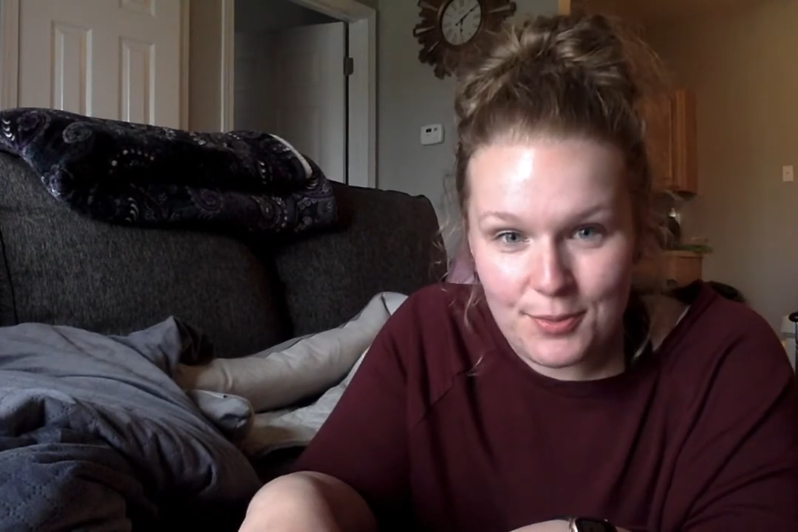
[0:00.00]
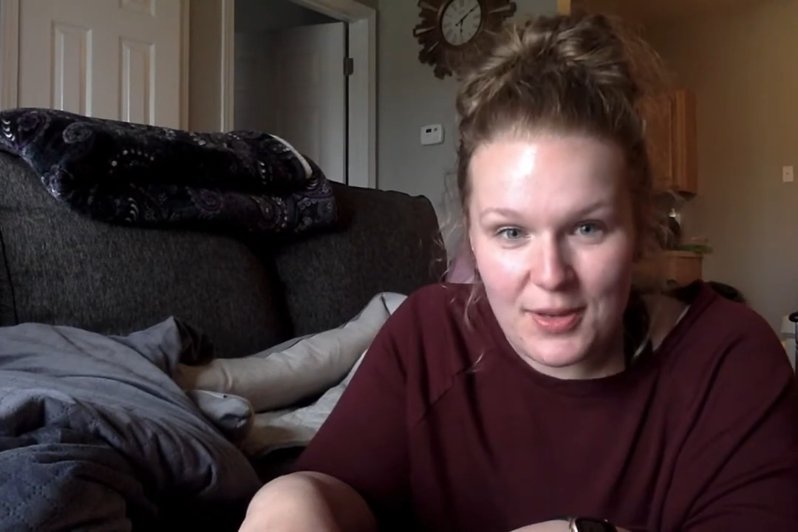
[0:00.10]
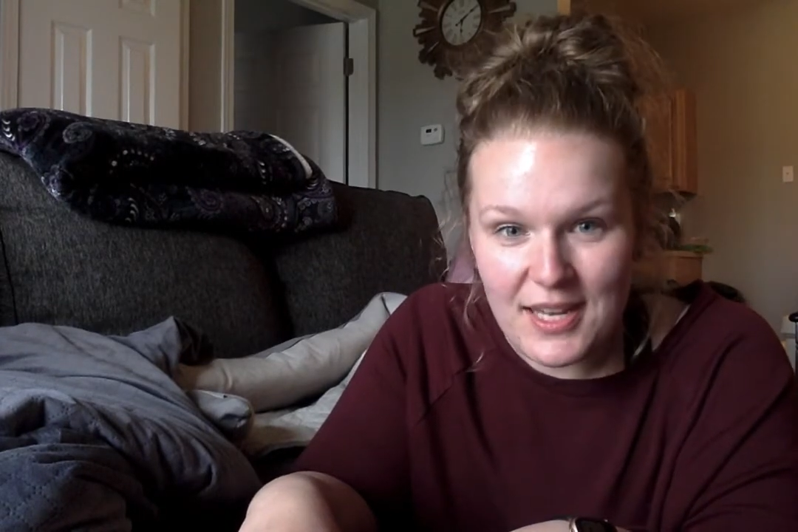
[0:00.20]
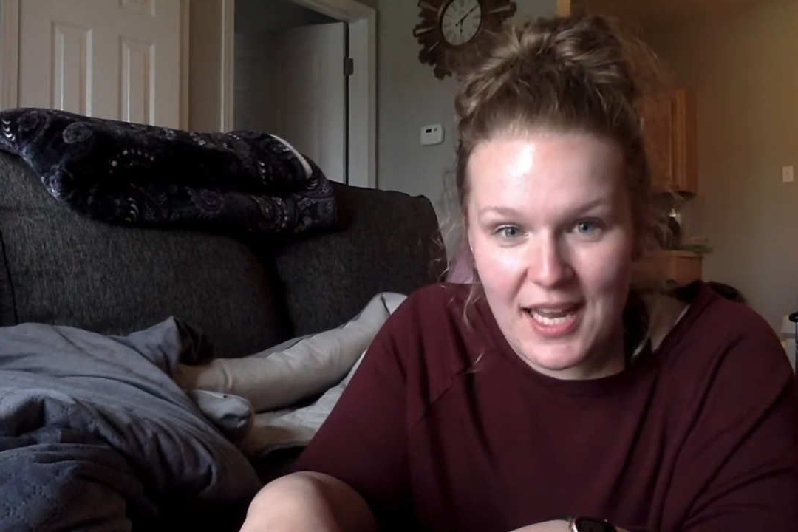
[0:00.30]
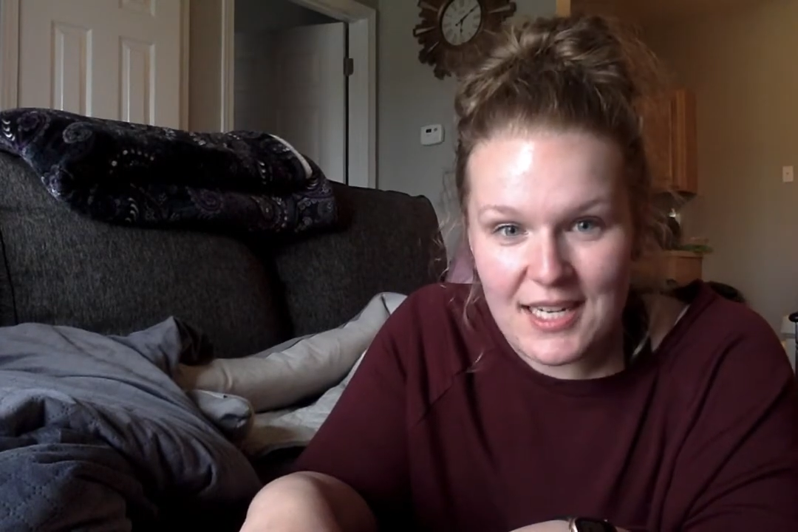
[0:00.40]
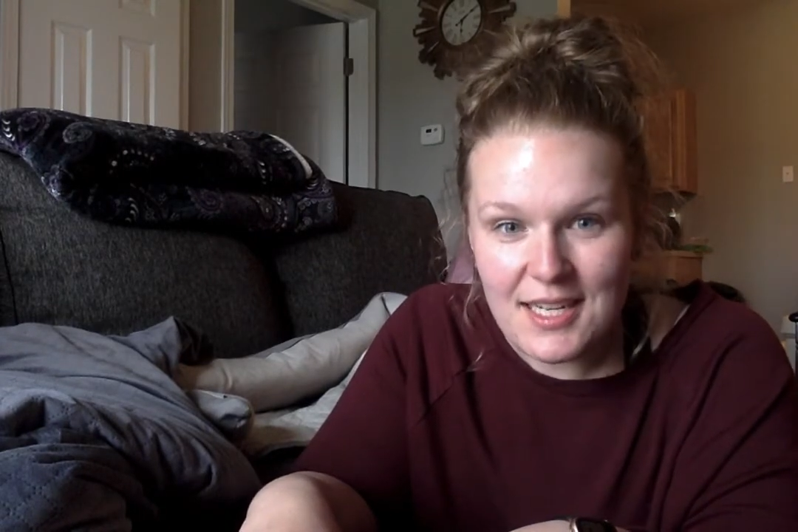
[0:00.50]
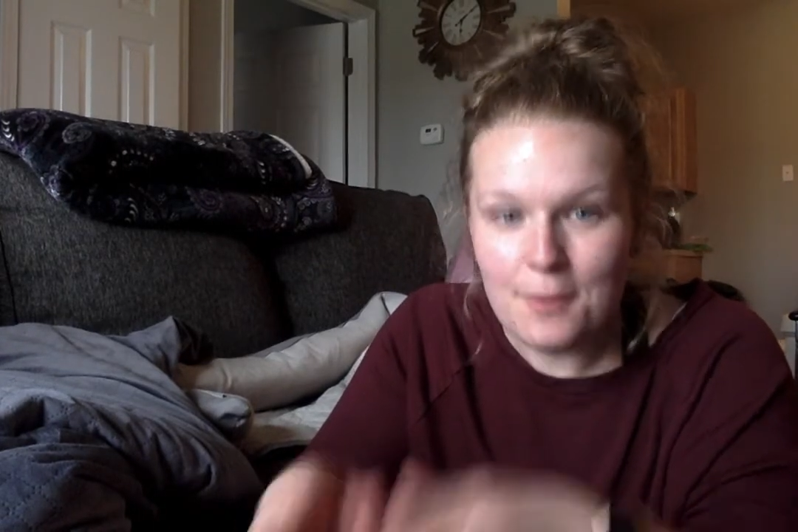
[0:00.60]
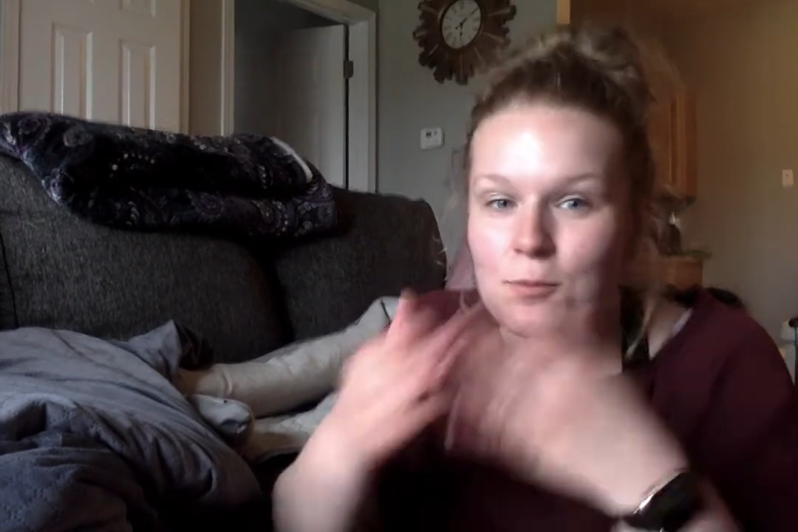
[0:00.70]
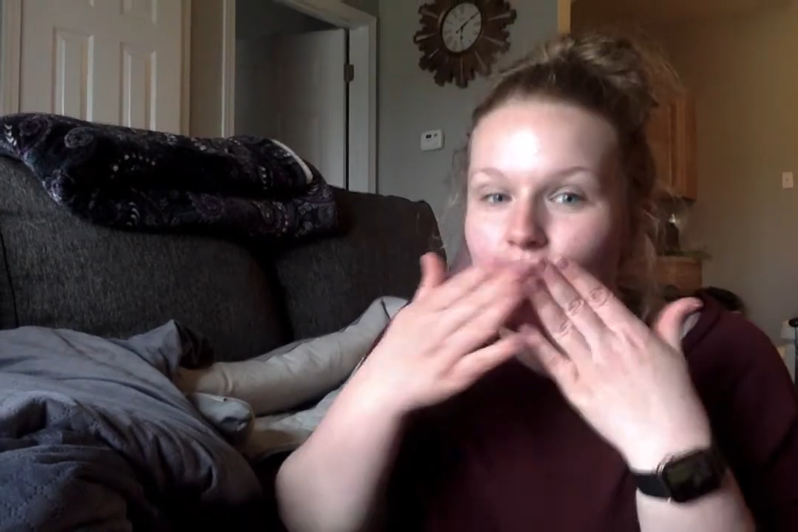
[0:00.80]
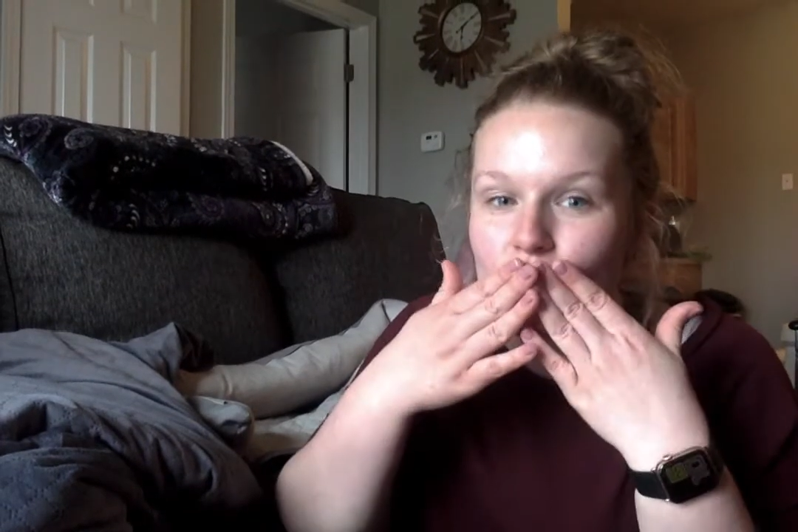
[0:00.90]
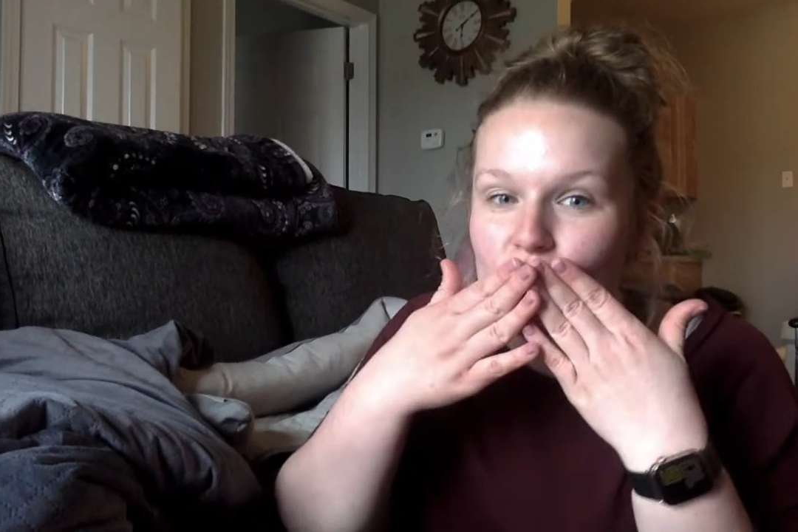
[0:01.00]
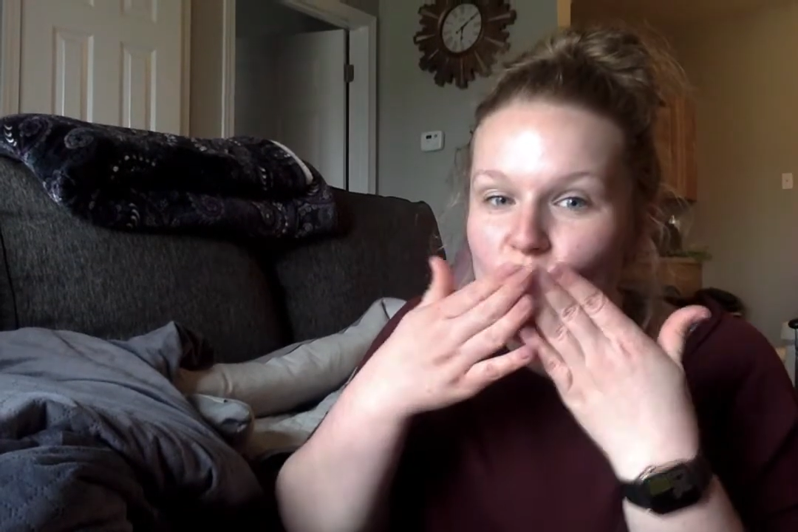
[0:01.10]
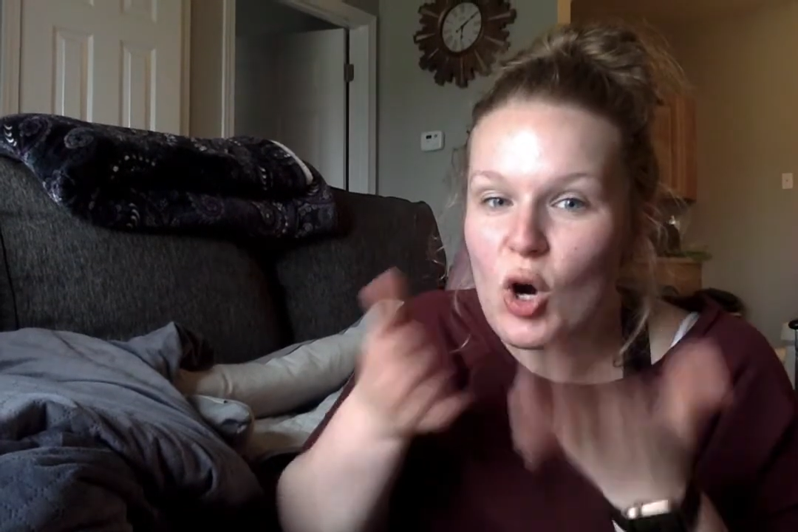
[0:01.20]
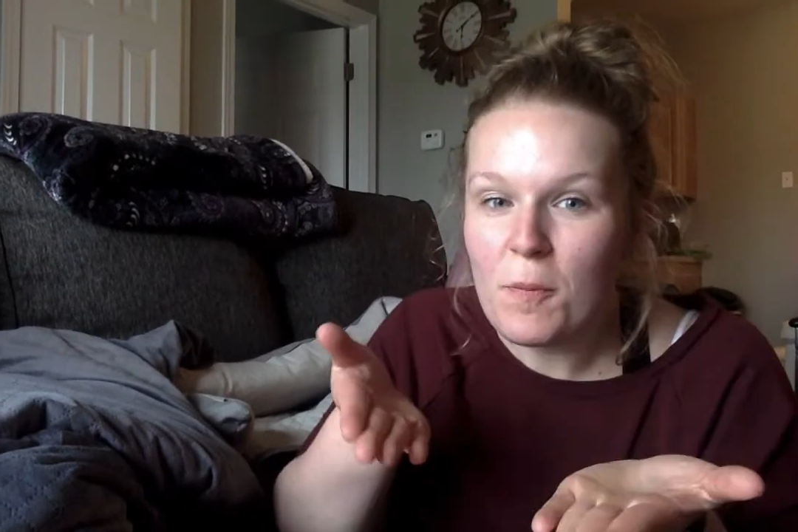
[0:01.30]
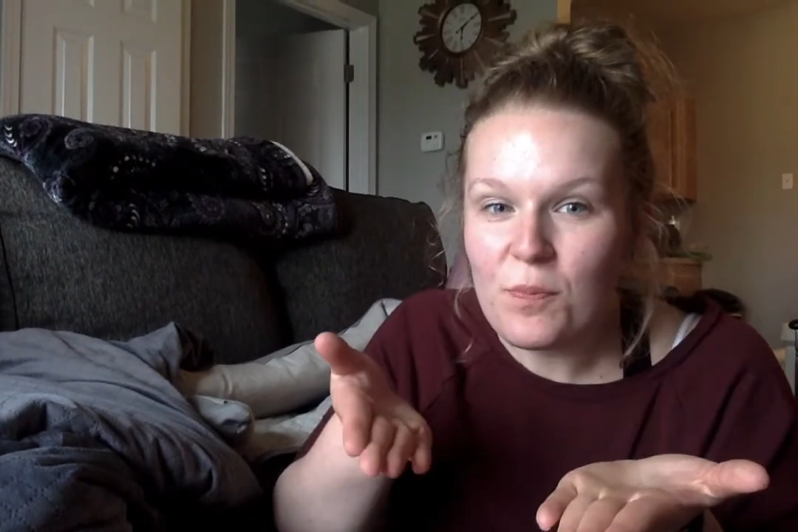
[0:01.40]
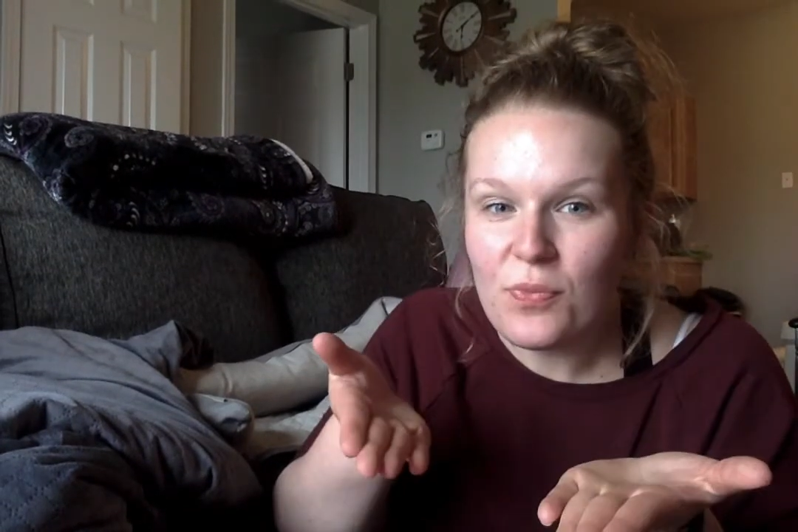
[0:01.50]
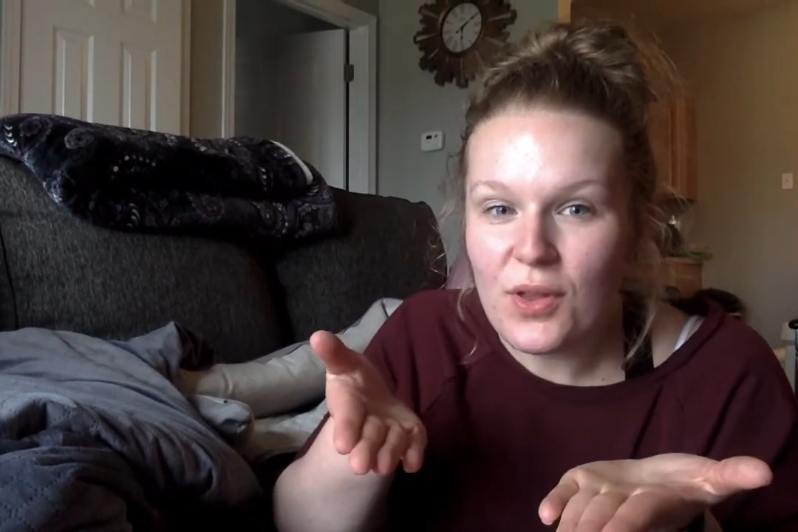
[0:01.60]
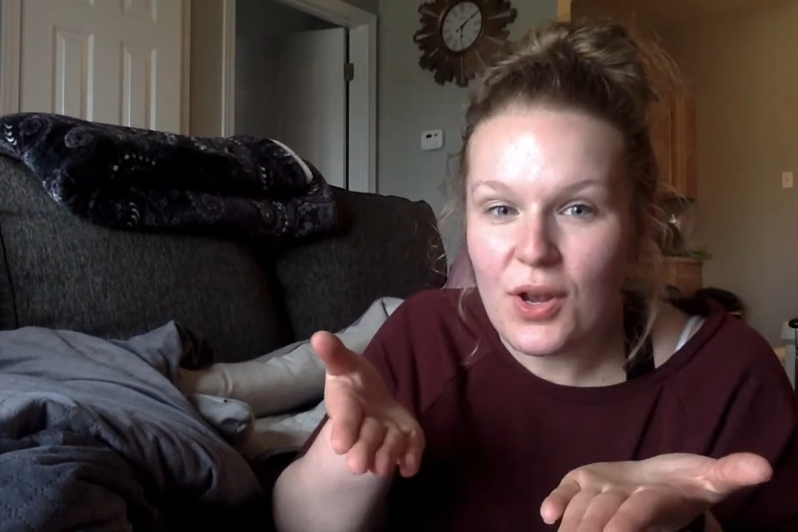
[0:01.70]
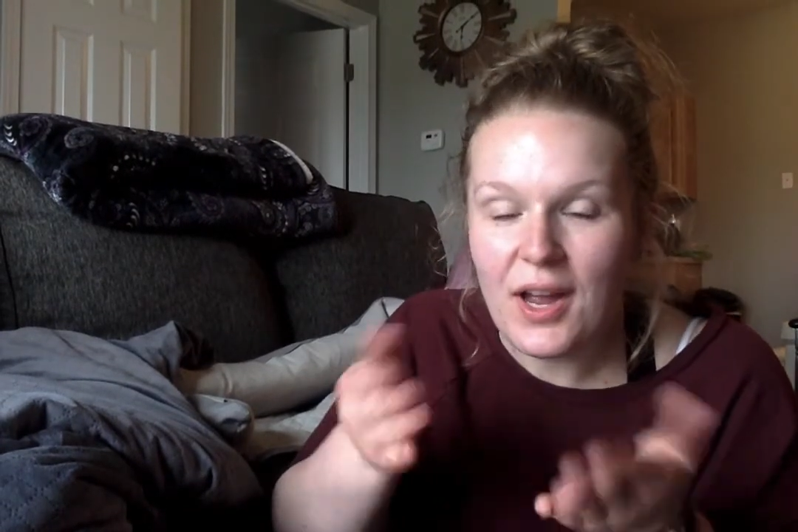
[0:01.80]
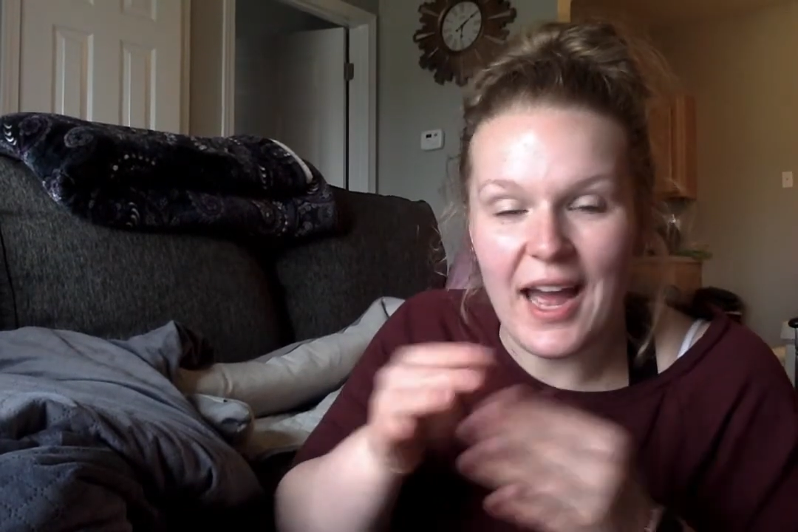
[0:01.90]
weekend,
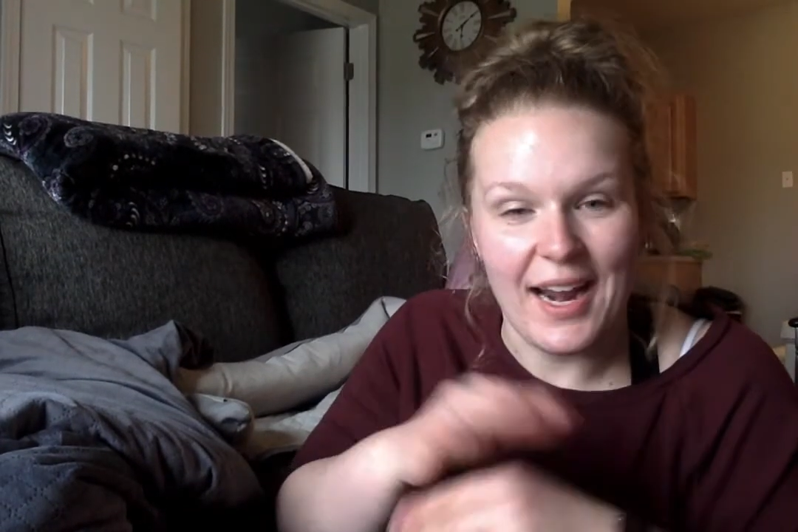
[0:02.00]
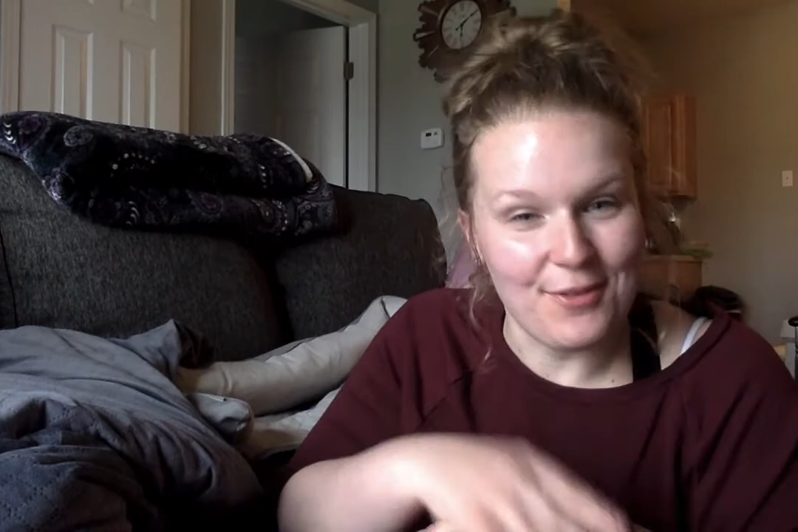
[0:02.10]
and